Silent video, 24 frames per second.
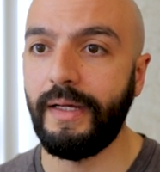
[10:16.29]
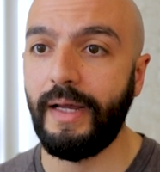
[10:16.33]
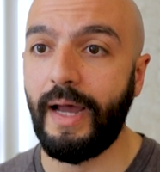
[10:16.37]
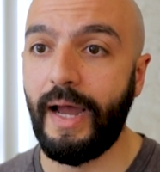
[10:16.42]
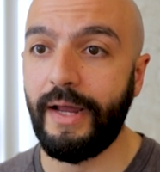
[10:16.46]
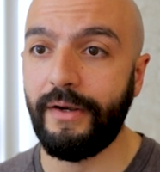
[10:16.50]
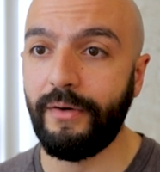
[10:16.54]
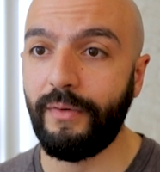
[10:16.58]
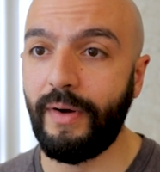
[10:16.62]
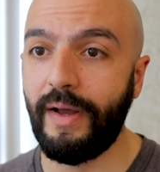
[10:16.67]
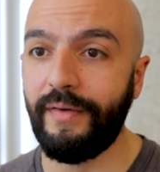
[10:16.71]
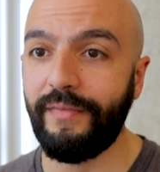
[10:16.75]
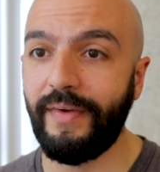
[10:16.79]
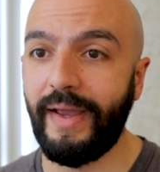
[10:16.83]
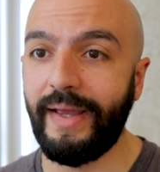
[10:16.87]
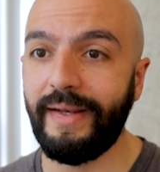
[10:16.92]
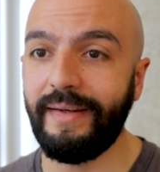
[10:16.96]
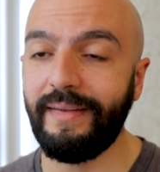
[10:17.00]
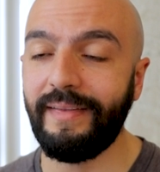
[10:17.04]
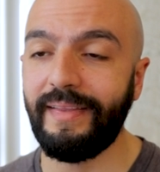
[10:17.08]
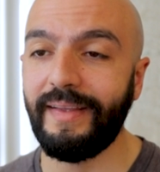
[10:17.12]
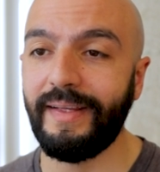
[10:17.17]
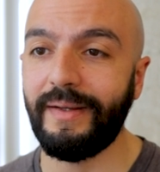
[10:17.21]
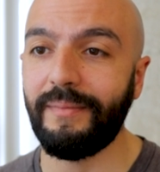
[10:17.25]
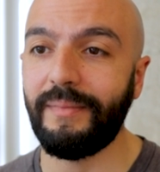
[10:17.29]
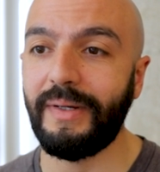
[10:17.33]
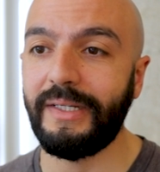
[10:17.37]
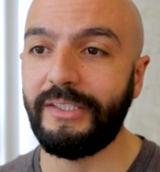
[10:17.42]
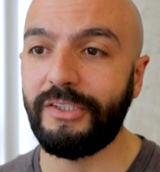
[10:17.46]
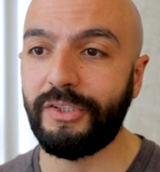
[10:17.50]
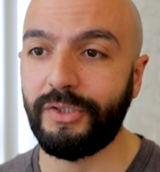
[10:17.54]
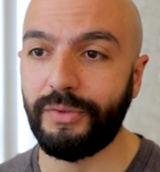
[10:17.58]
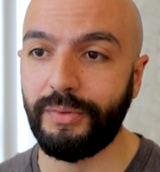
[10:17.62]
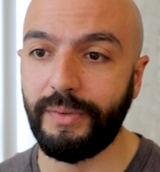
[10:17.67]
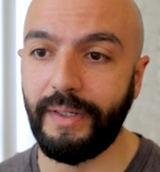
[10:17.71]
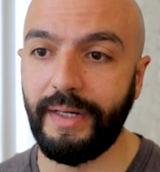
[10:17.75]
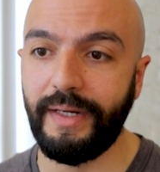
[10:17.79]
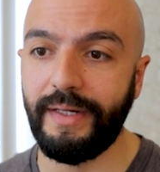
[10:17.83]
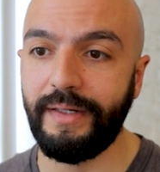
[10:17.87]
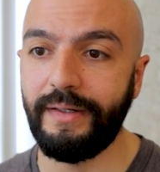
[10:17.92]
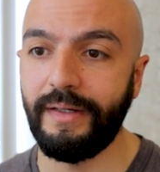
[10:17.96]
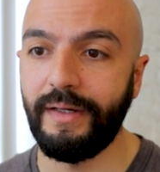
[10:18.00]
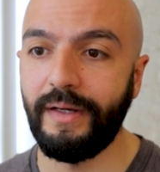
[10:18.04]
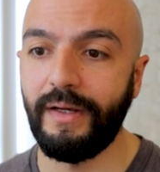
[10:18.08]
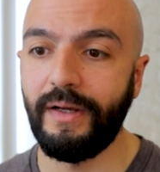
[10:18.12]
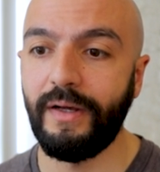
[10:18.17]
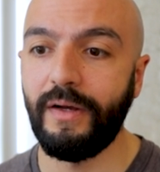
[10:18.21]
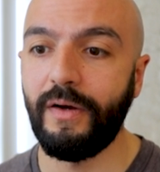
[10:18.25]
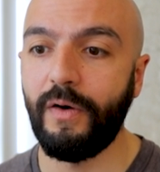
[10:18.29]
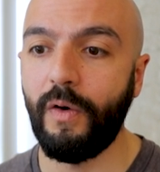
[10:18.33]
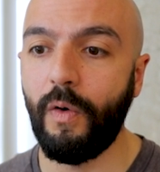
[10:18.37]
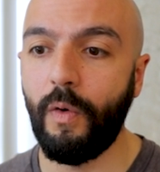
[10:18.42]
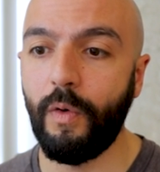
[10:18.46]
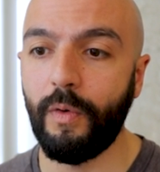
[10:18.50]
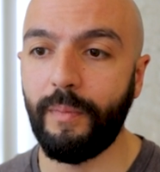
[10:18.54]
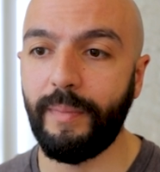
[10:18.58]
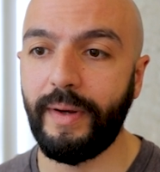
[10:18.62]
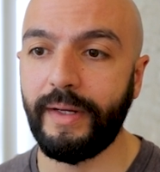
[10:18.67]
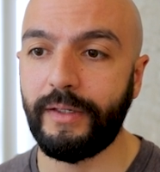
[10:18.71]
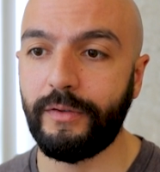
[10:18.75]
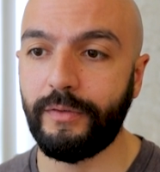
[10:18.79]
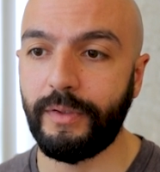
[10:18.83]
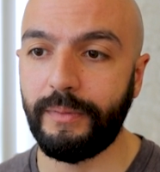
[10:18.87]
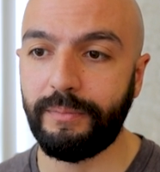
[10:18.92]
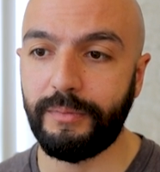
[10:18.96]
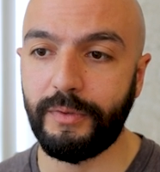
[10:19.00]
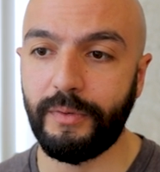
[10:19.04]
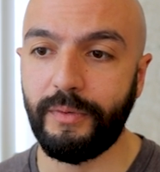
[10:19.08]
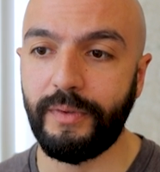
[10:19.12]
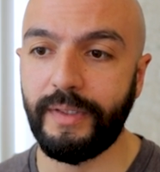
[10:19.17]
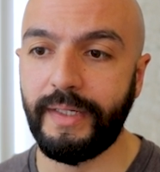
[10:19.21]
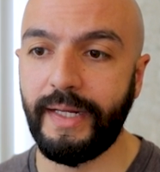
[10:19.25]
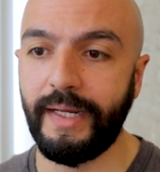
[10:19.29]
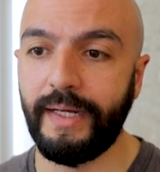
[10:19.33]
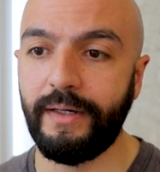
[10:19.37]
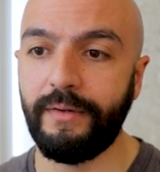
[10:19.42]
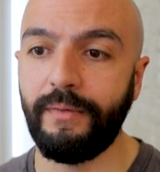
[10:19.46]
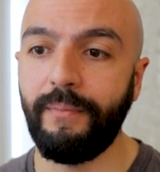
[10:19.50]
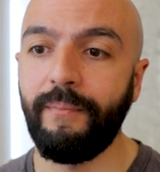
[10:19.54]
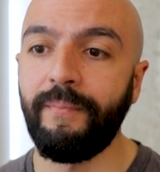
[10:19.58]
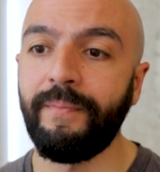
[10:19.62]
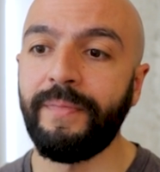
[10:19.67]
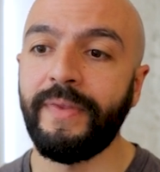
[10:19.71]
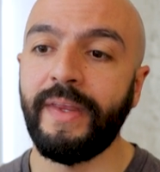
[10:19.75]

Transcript: I don't have anything in my trade or my crypto account.